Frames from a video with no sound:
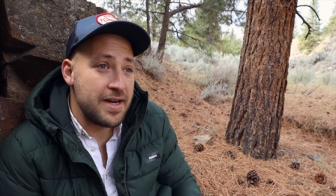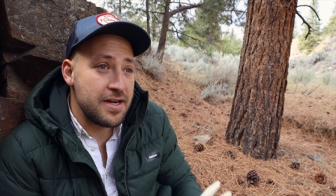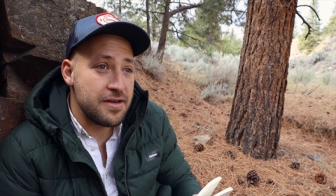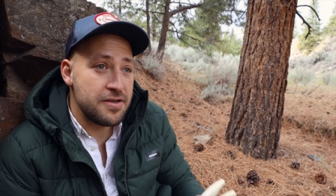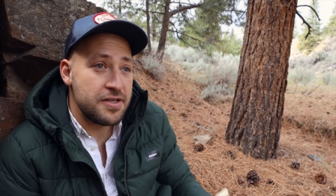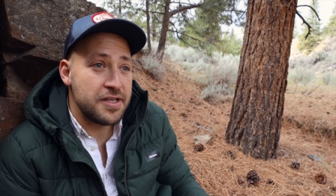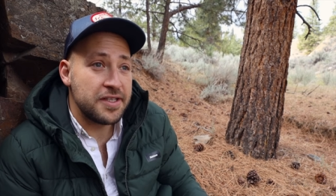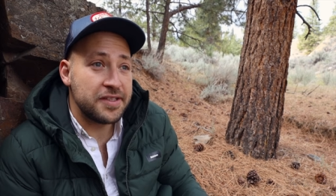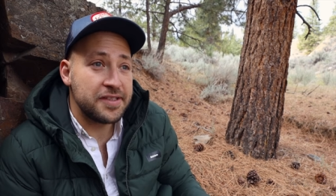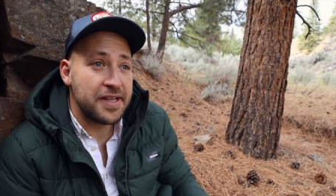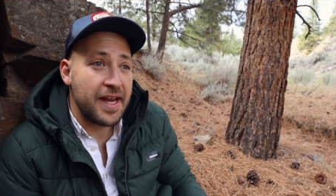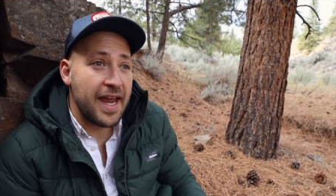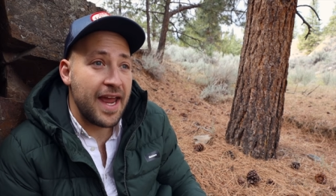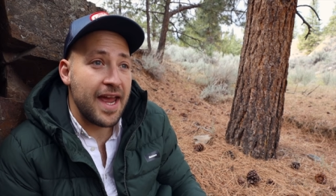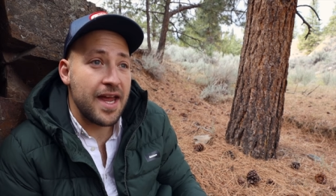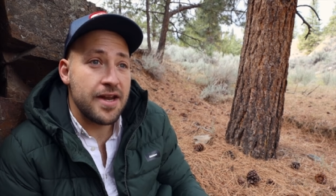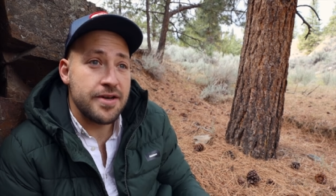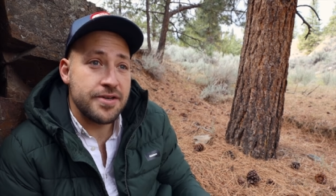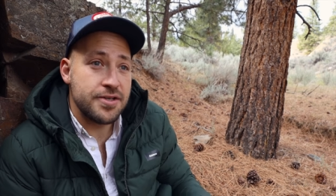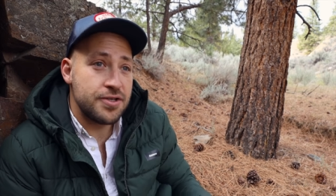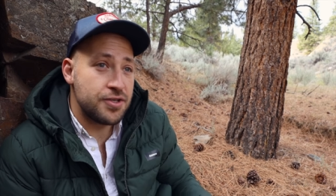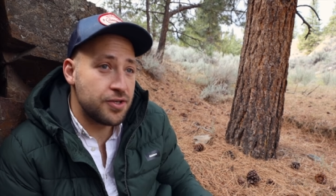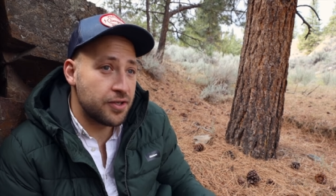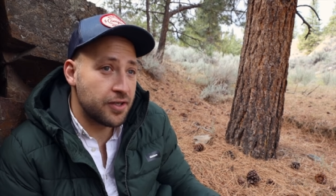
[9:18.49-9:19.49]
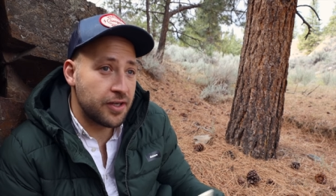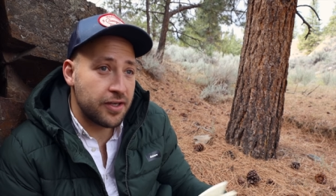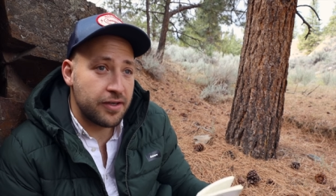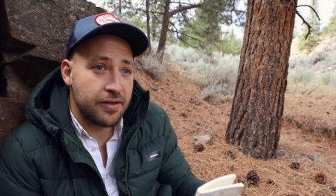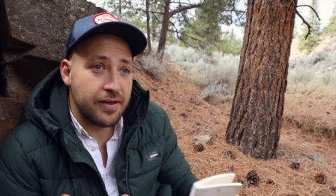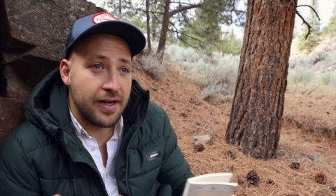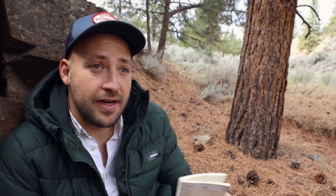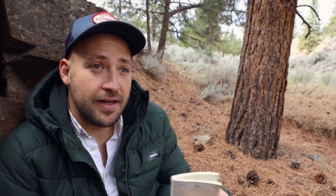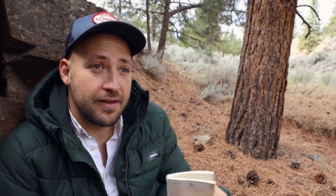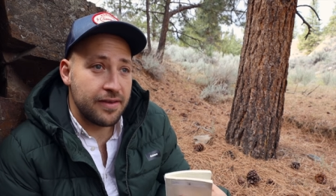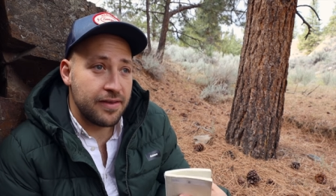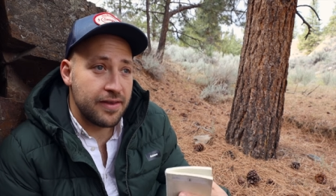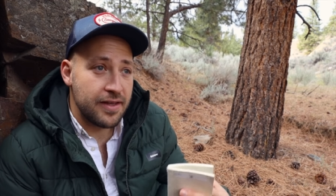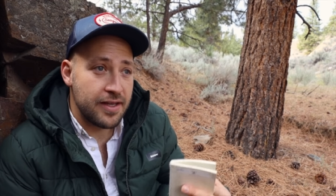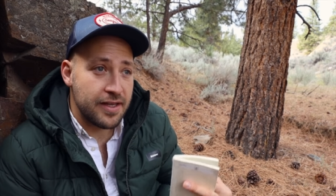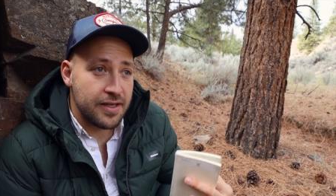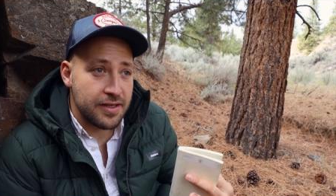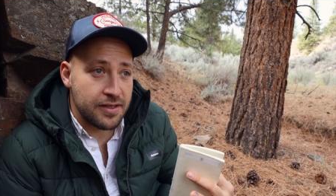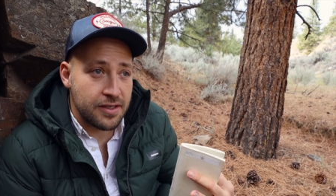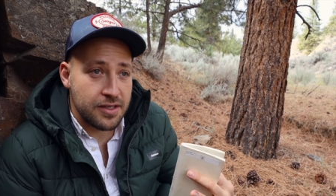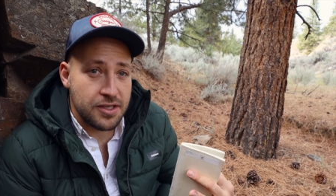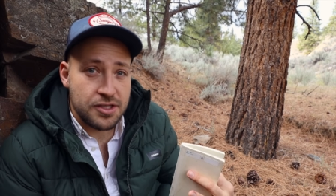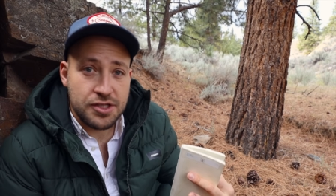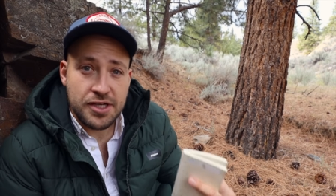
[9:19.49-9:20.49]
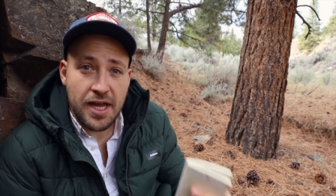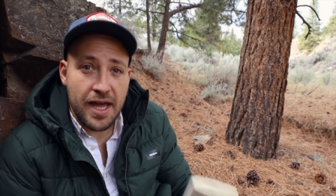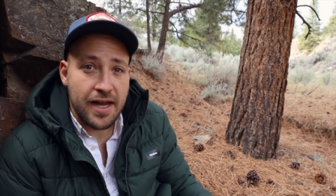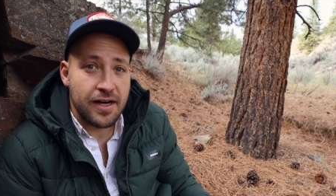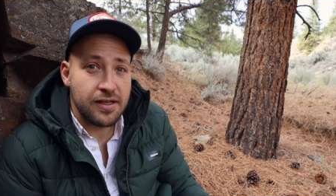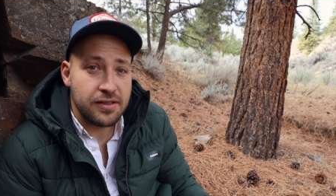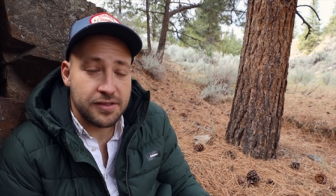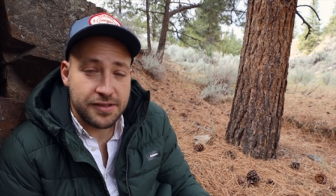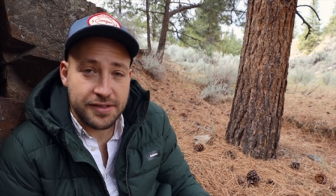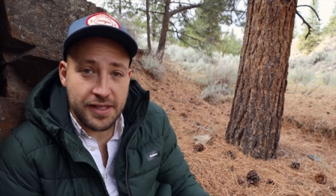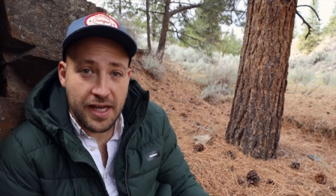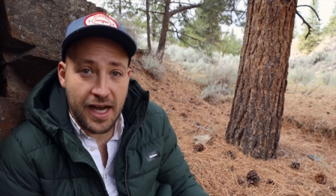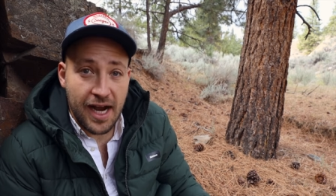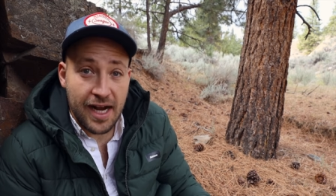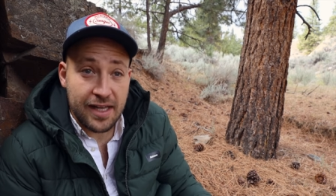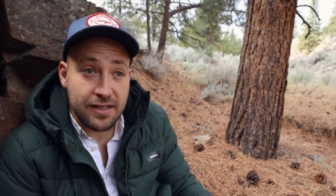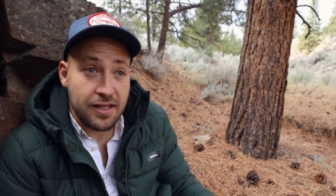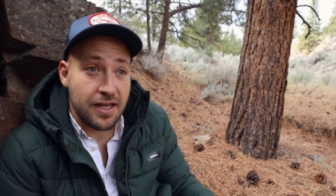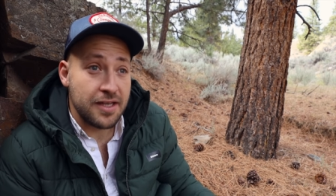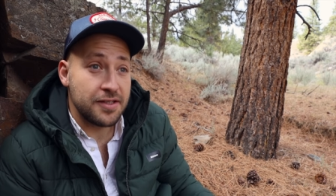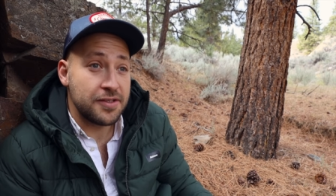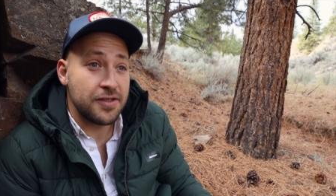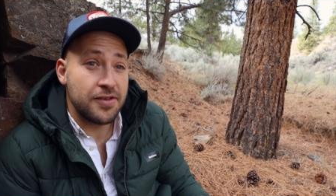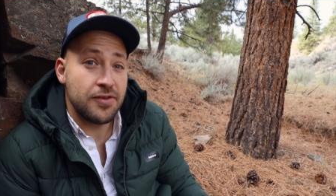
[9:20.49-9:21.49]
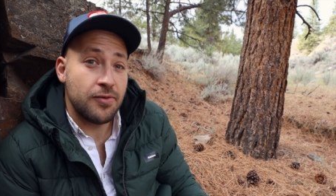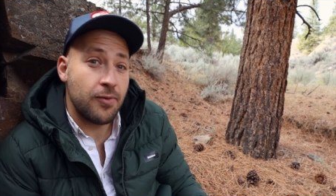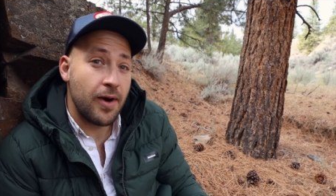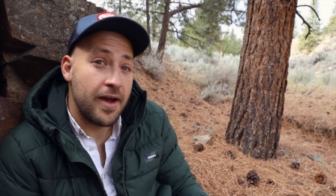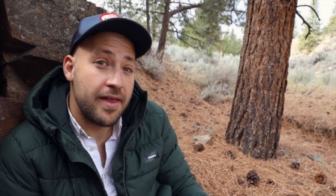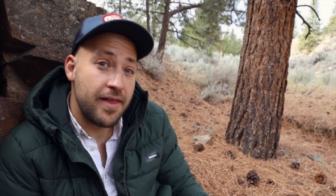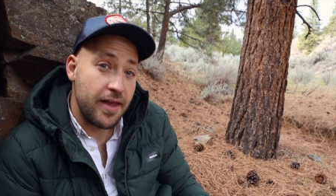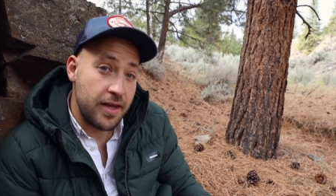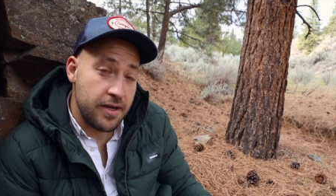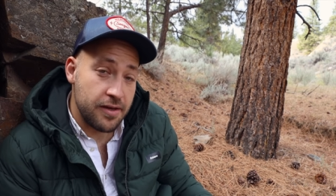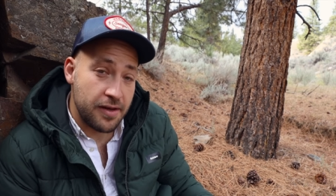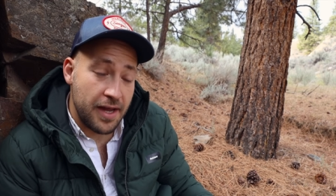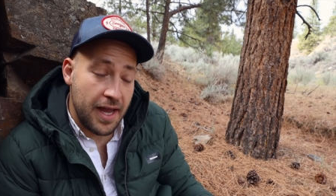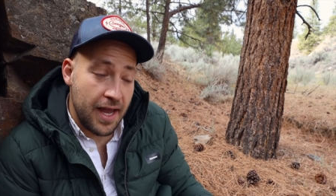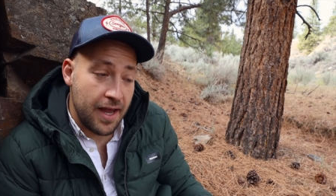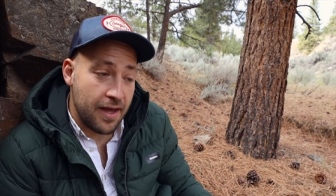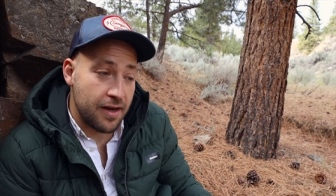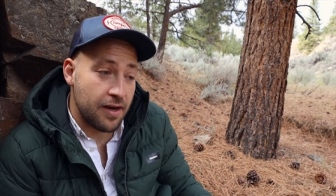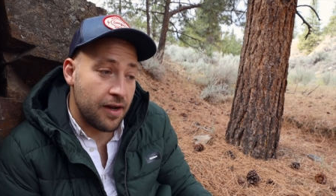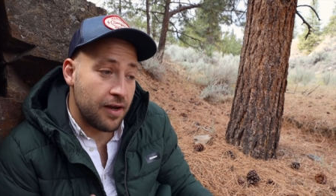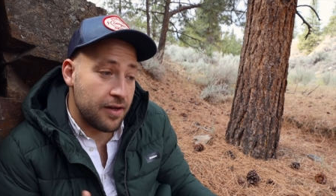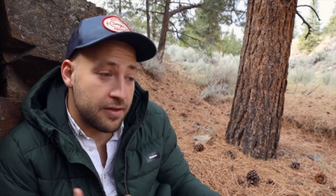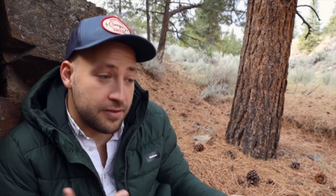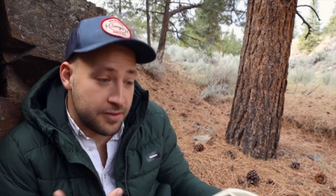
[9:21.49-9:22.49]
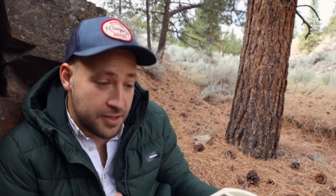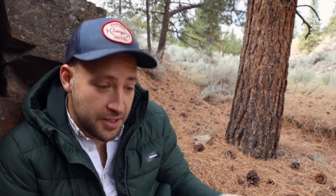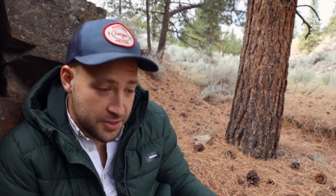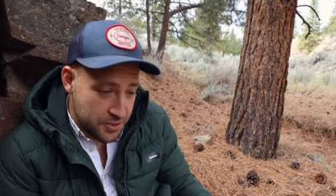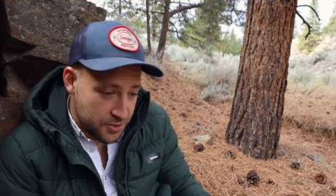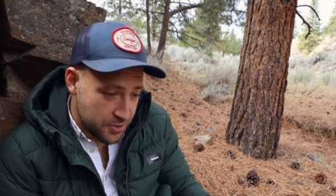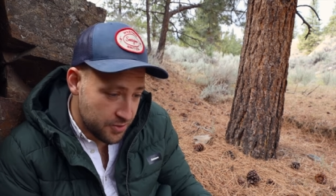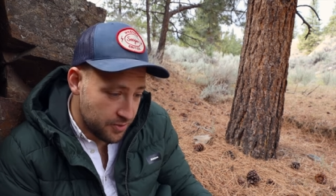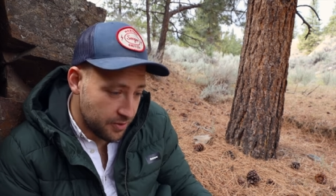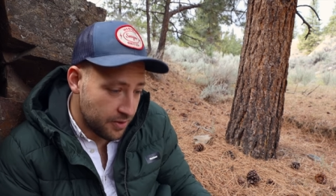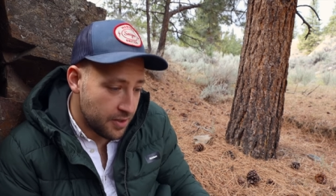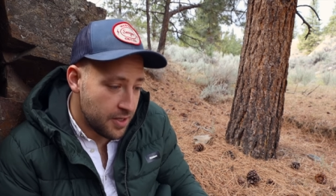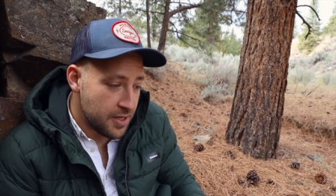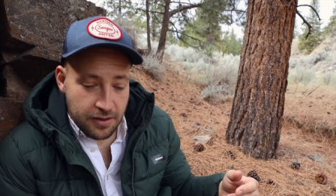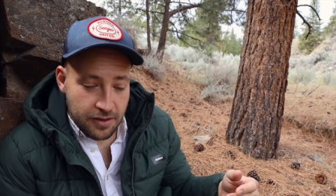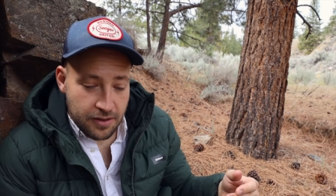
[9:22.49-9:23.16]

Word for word: You just can't jerk around the shadows and the highlights in the way that you can on digital.